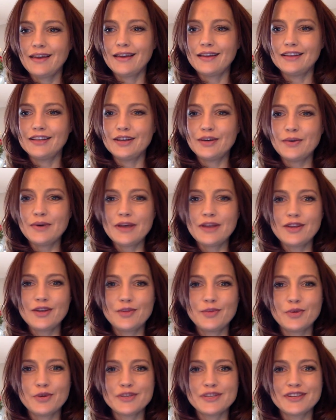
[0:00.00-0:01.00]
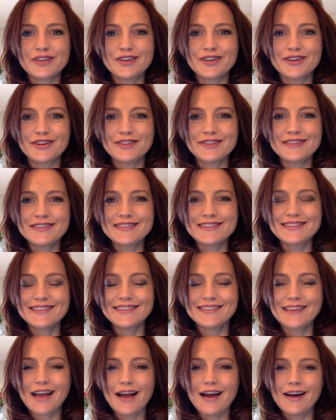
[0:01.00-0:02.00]
Hello, boys and girls.
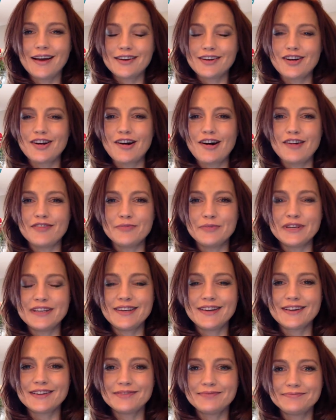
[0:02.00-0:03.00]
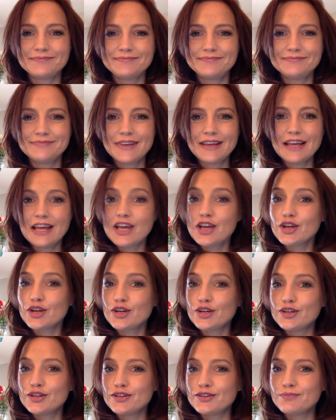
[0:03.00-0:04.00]
Anna Hoffman here.
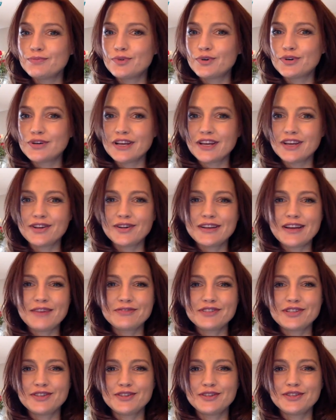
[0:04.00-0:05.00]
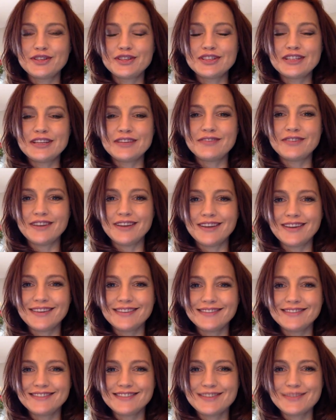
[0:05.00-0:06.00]
Good morning, good afternoon, good
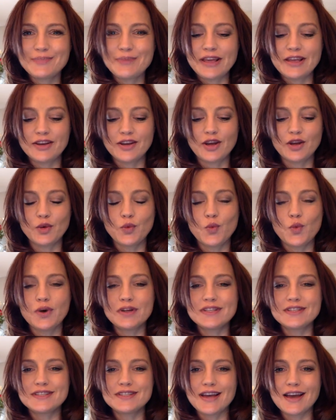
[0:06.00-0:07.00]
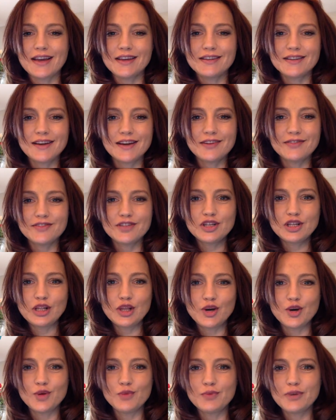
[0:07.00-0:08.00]
evening, depending on what side of the
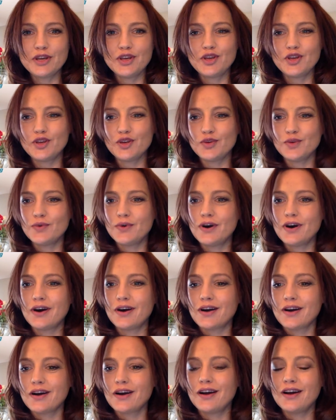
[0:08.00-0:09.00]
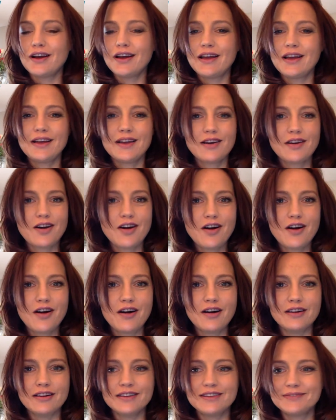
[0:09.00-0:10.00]
globe you are
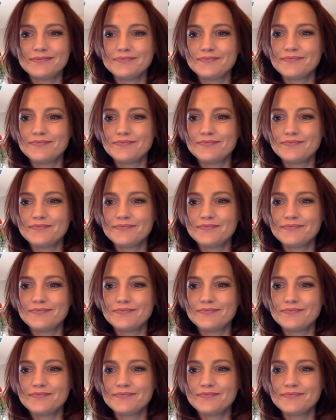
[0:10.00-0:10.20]
on.